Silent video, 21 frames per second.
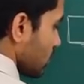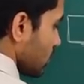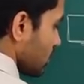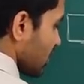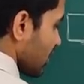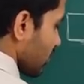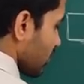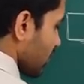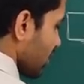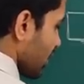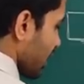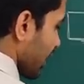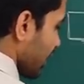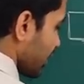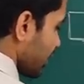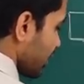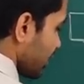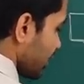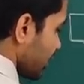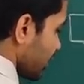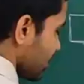something
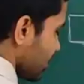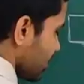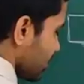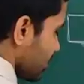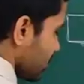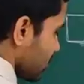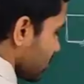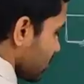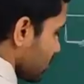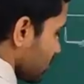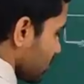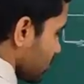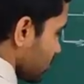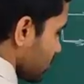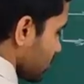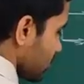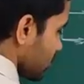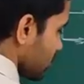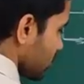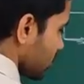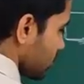like this.
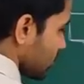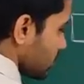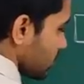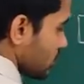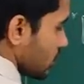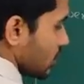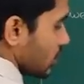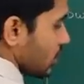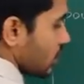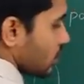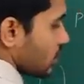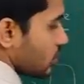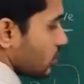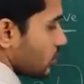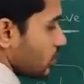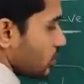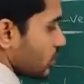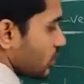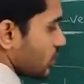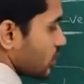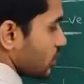
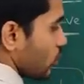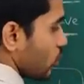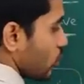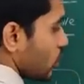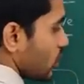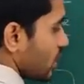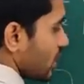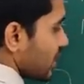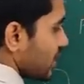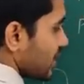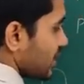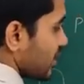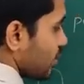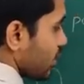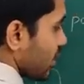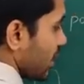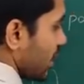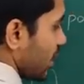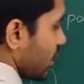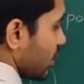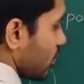So, this whole thing is a
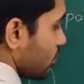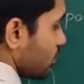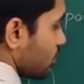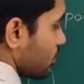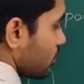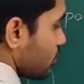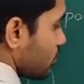medium.